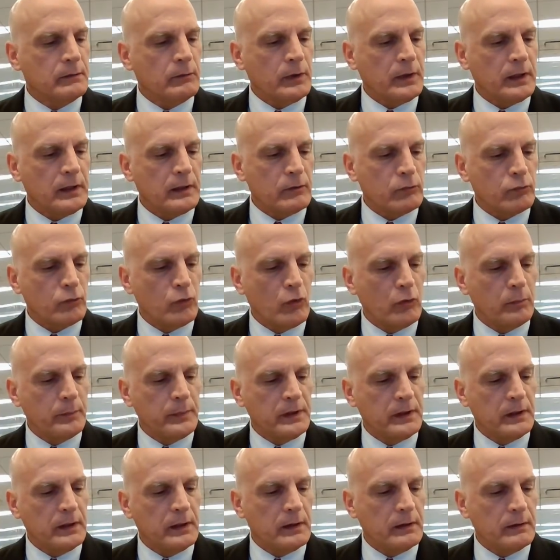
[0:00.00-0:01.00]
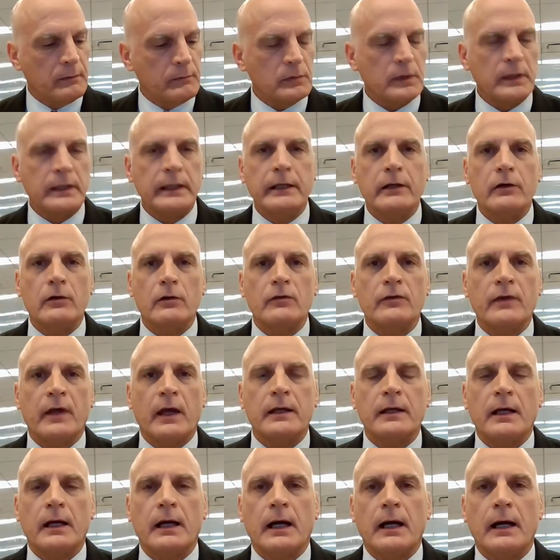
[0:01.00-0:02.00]
of the Roman leaders
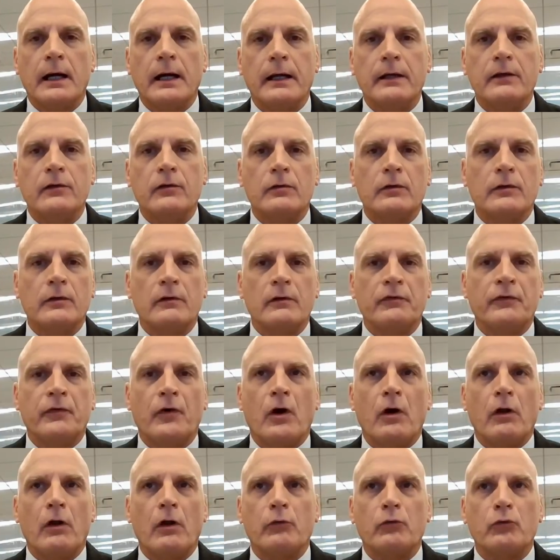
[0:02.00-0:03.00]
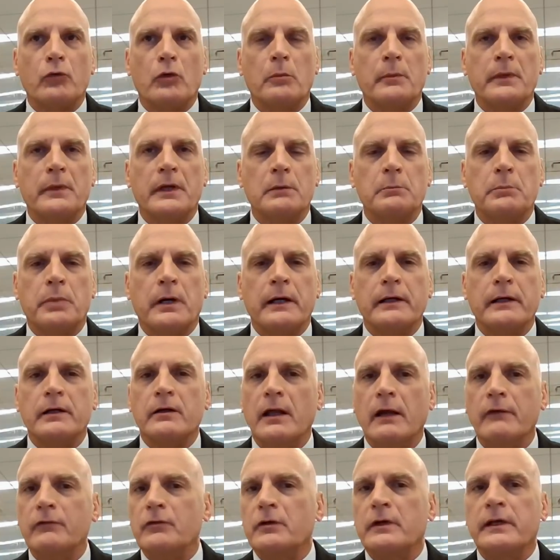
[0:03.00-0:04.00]
had to hide during the fall of the Roman Empire,
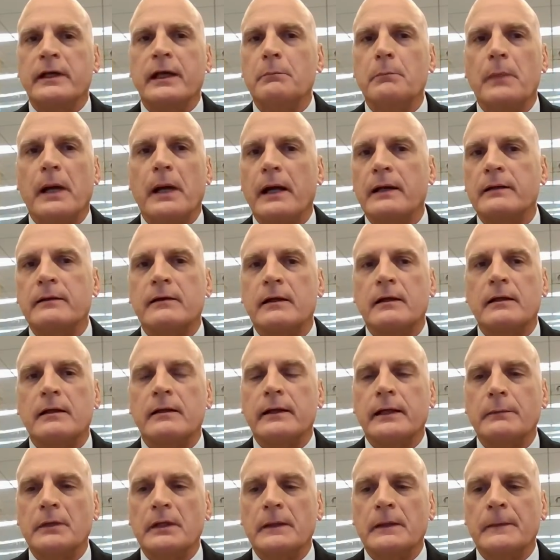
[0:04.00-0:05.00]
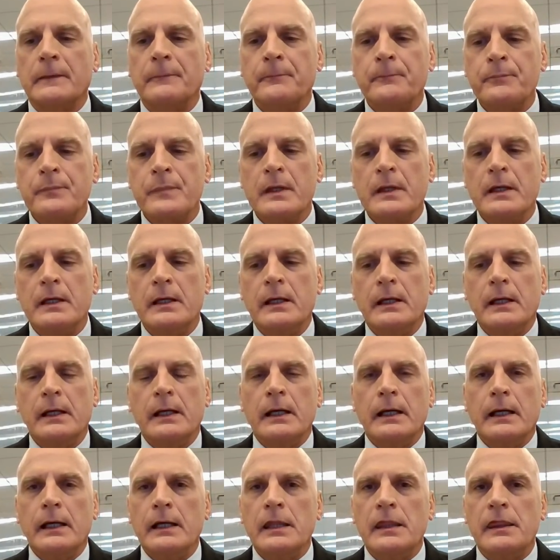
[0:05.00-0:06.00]
never came back to claim it.
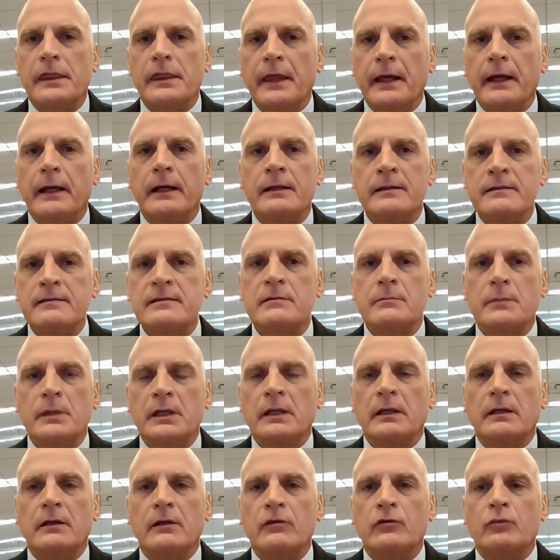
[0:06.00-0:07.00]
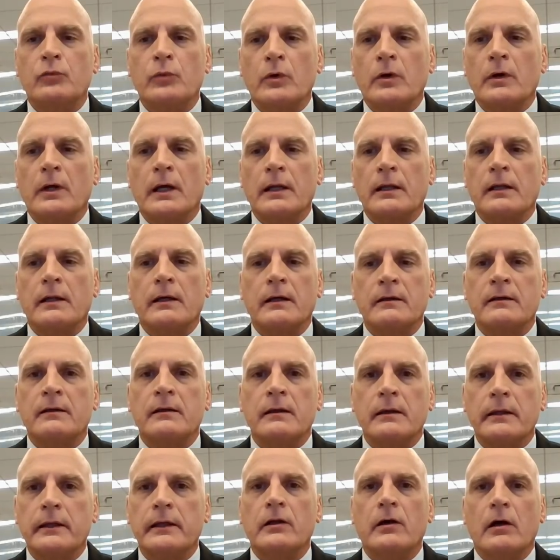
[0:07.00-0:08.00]
And that to me is where I like to
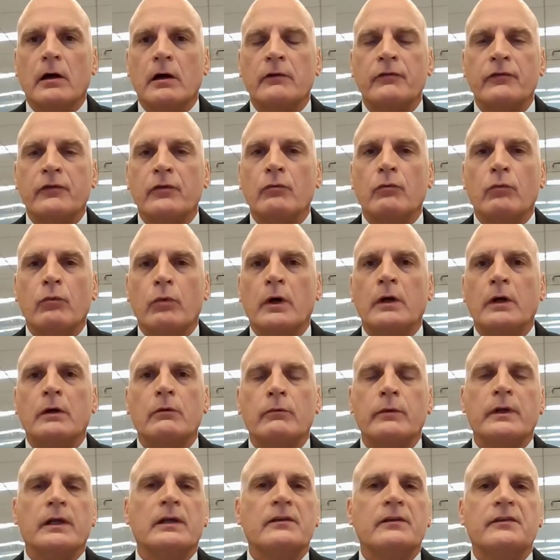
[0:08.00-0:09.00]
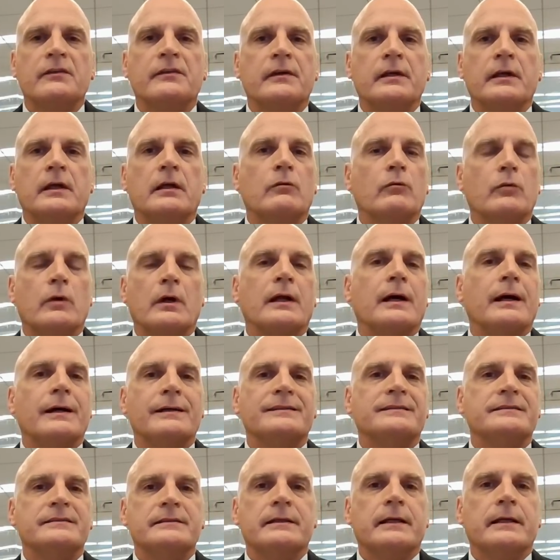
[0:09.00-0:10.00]
lead off to what we see and what I
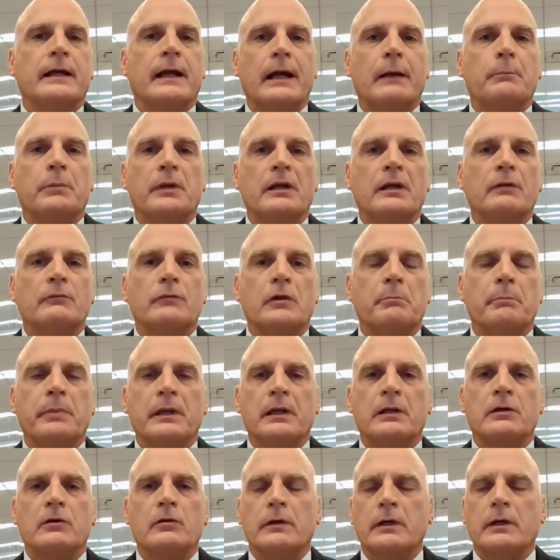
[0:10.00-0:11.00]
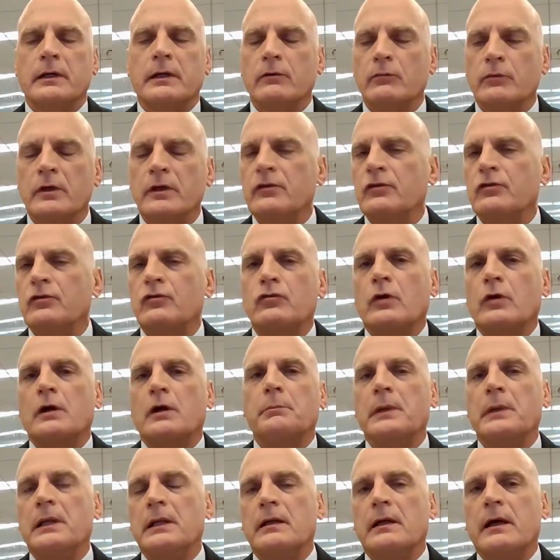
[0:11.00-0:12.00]
see happening with Bitcoin. It really
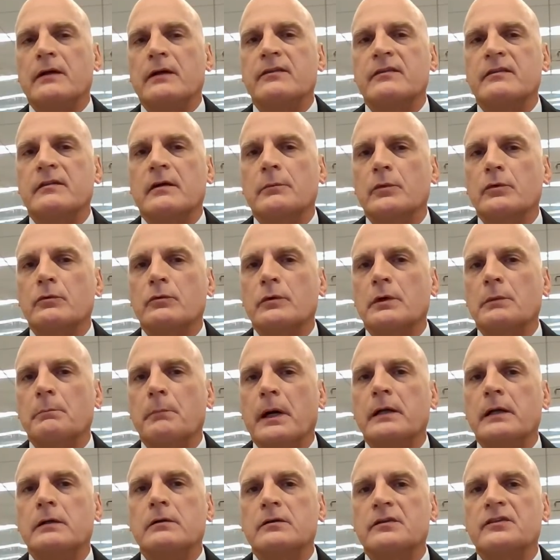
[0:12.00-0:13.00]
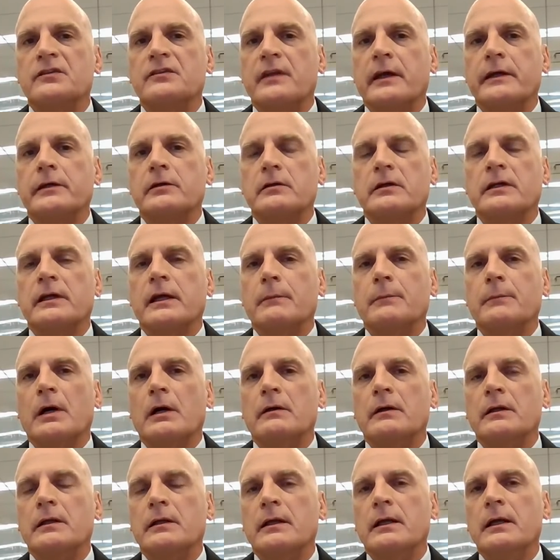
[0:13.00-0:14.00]
struck me last summer when Michael Saylor came
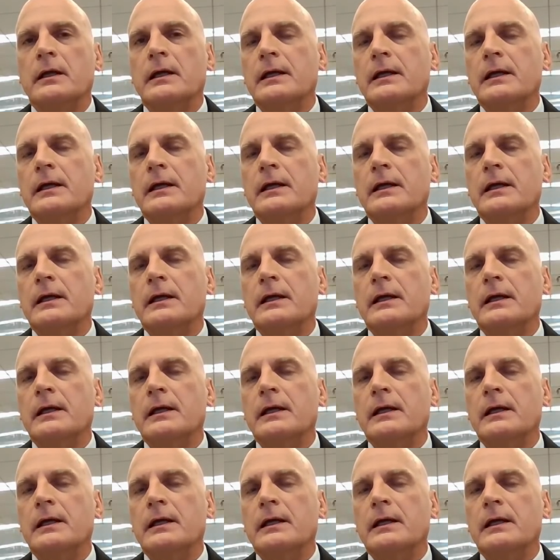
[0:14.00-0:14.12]
out and